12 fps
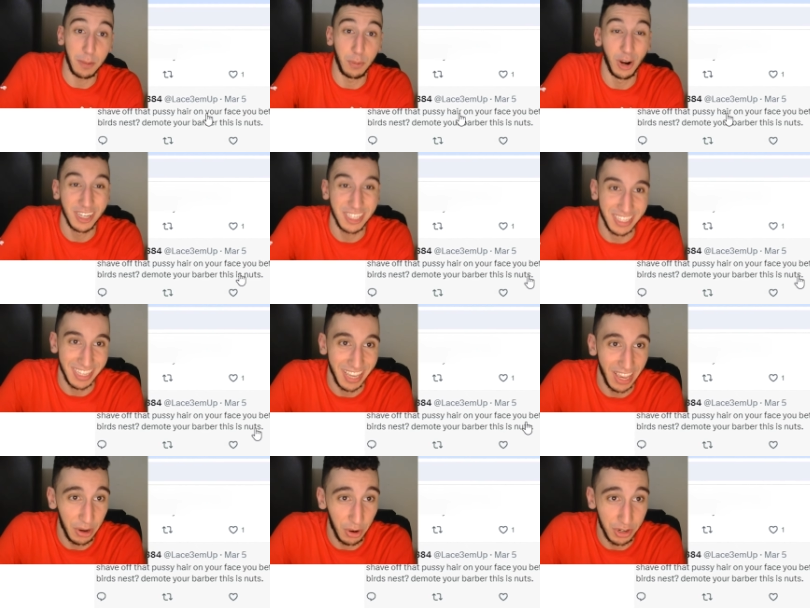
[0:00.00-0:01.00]
pussy
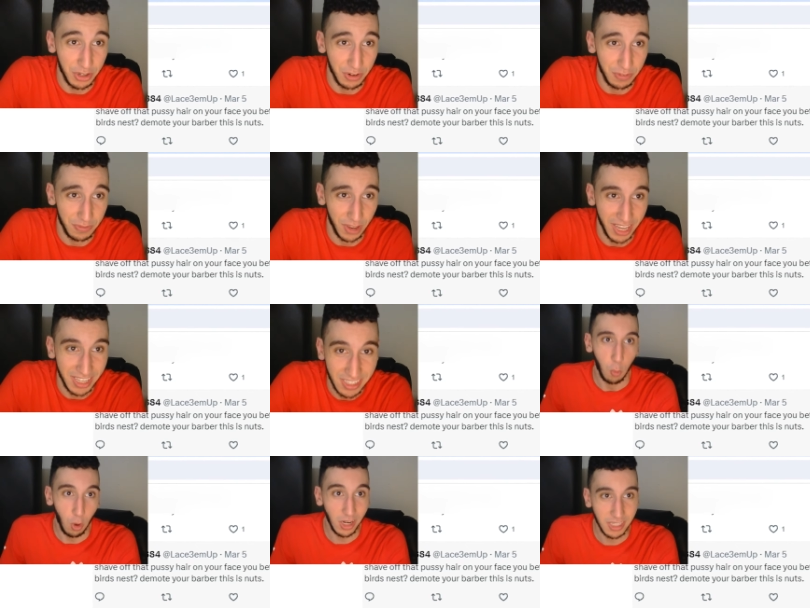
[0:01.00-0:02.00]
hair on your face. What is